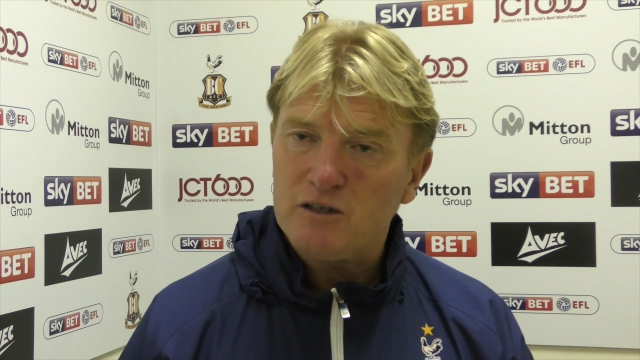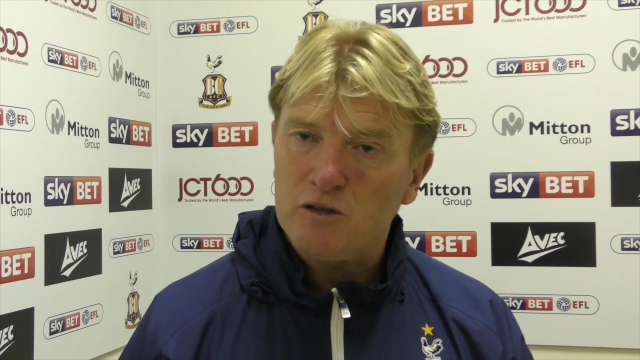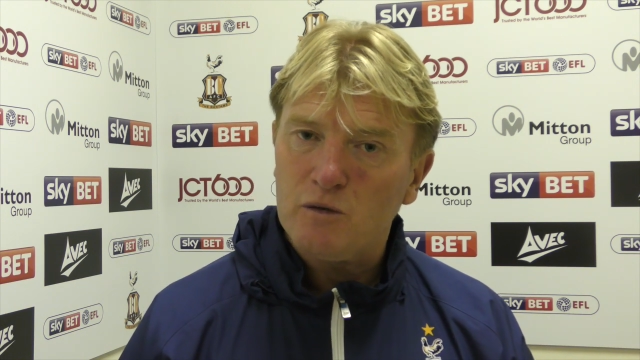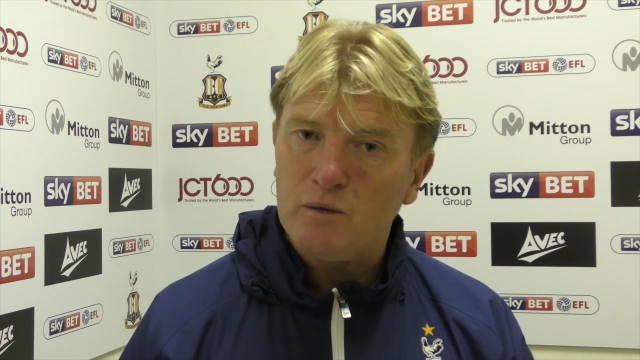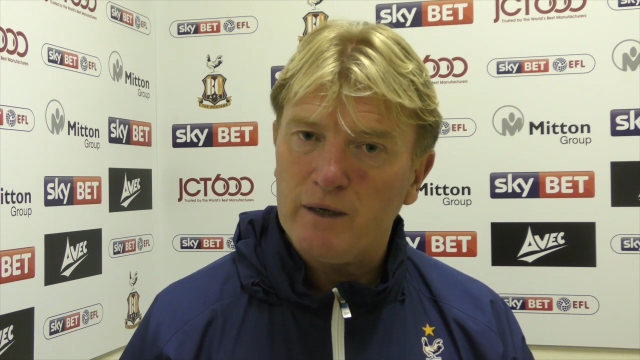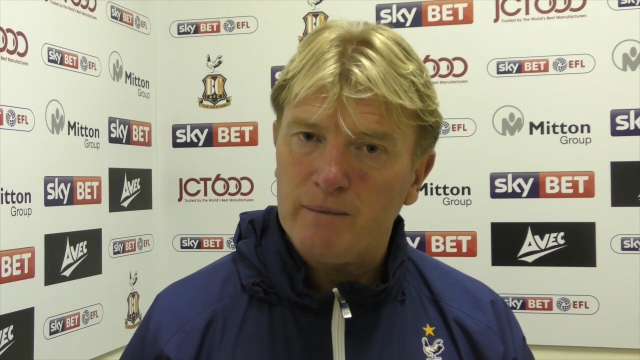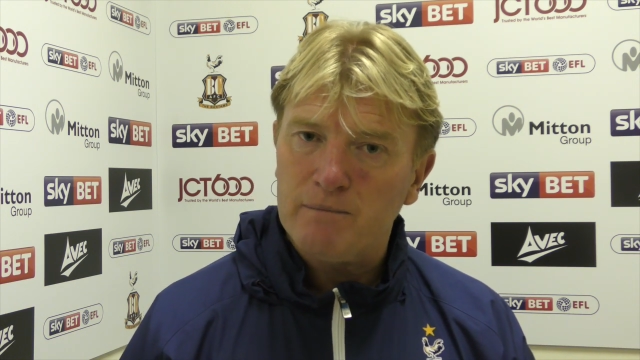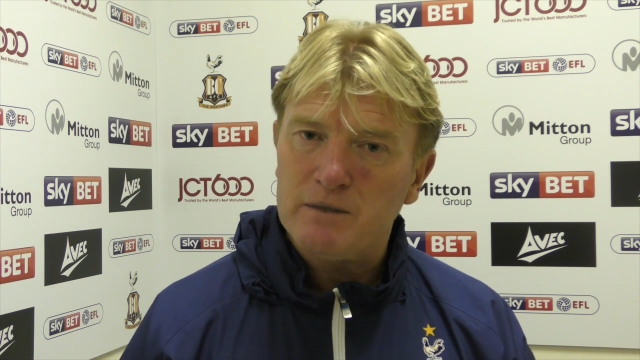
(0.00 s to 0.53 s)

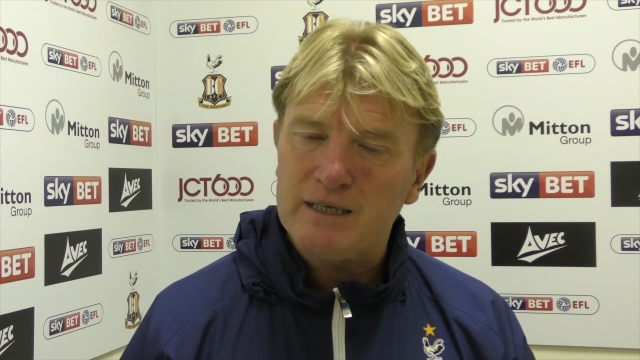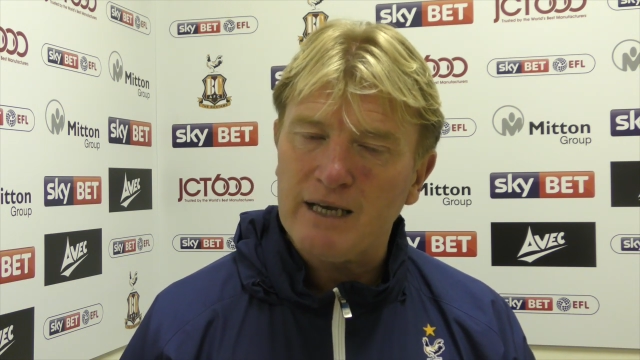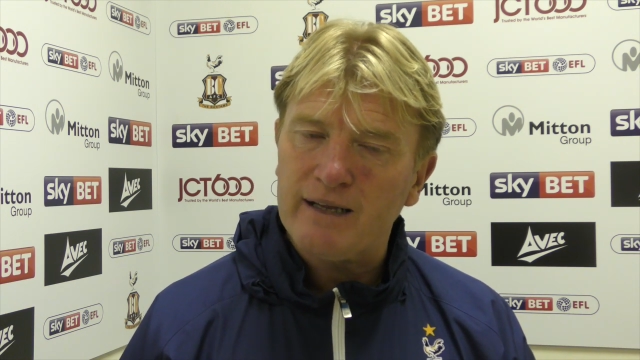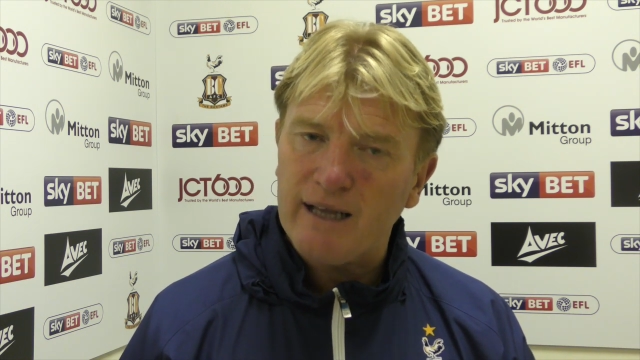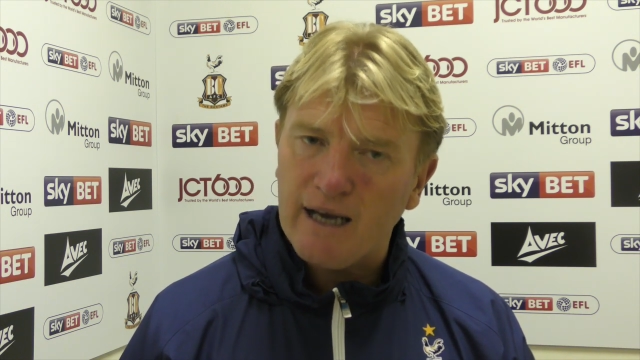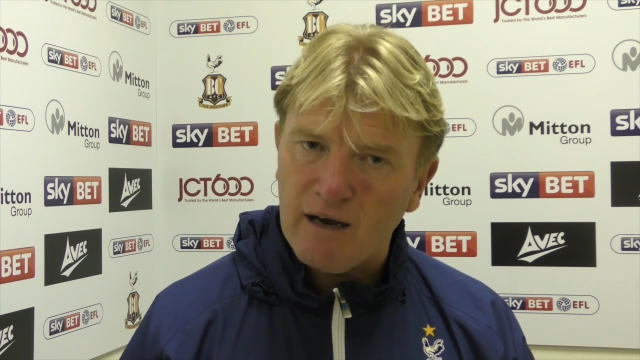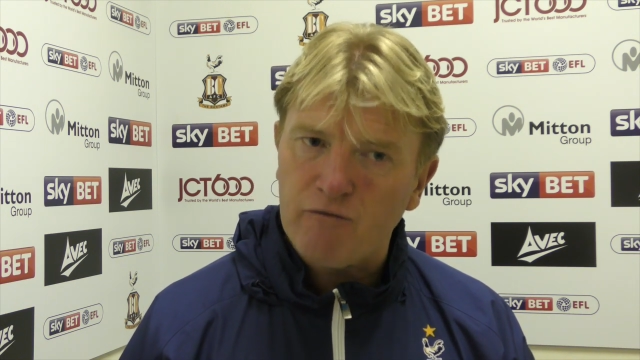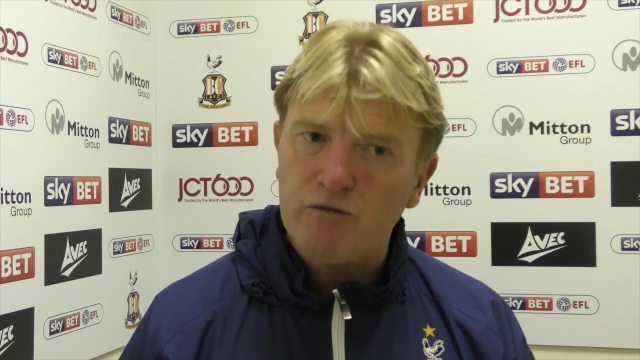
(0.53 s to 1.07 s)
So
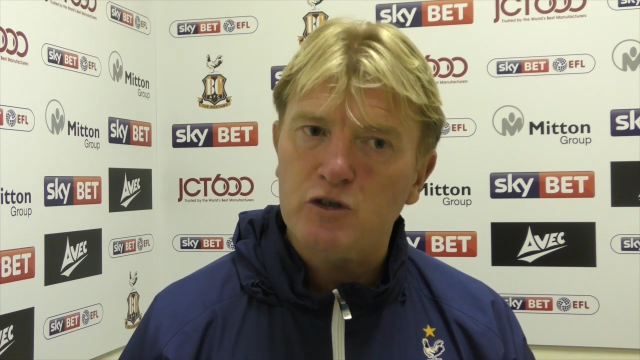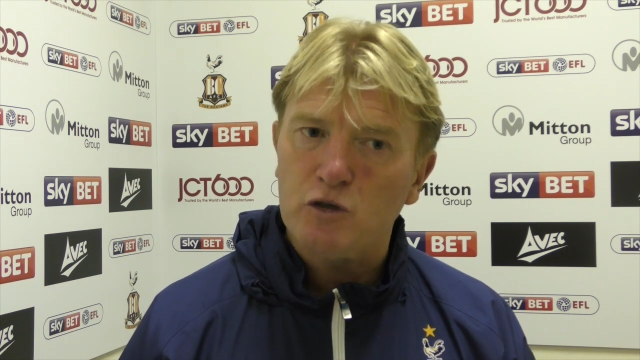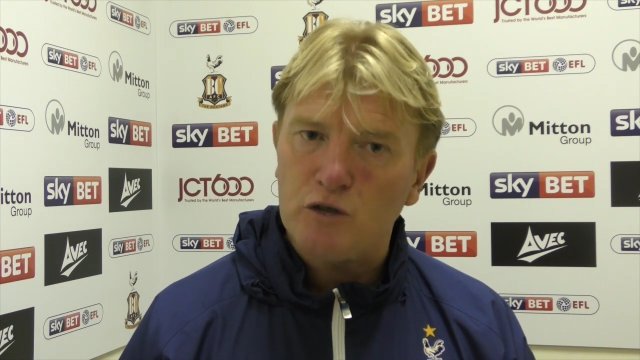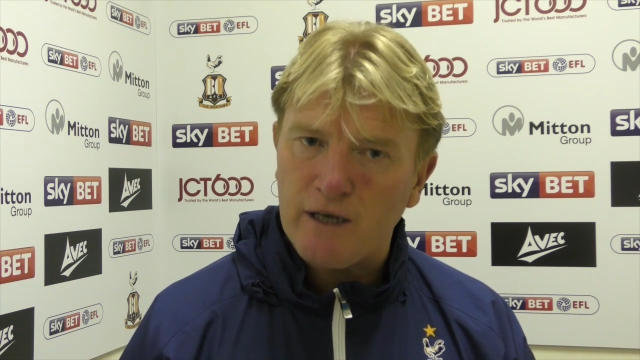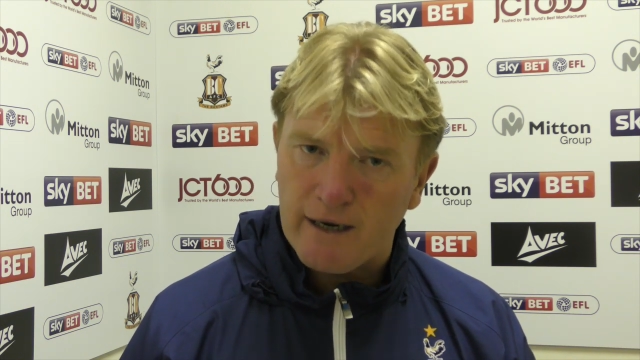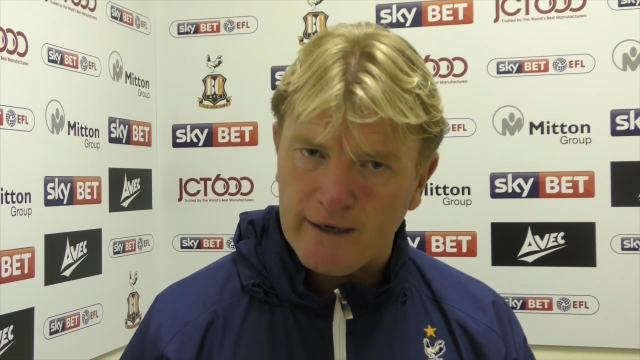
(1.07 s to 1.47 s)
second half showed